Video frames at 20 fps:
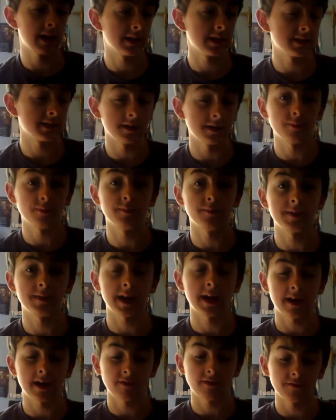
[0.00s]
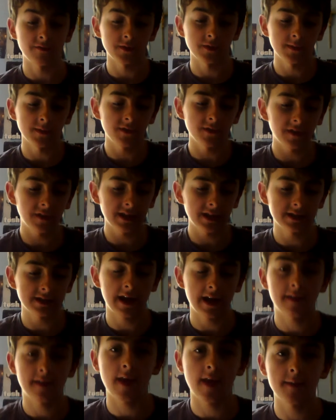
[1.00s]
is the day I review movies,
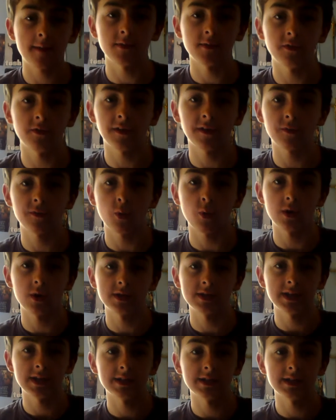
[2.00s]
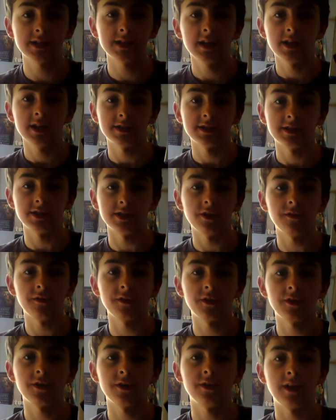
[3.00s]
and that movie, of course, is
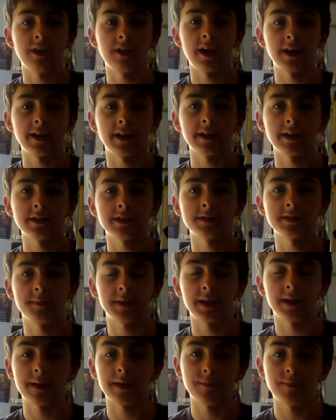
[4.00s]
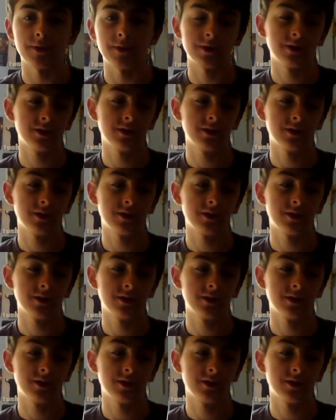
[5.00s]
Silver Linings Playbook.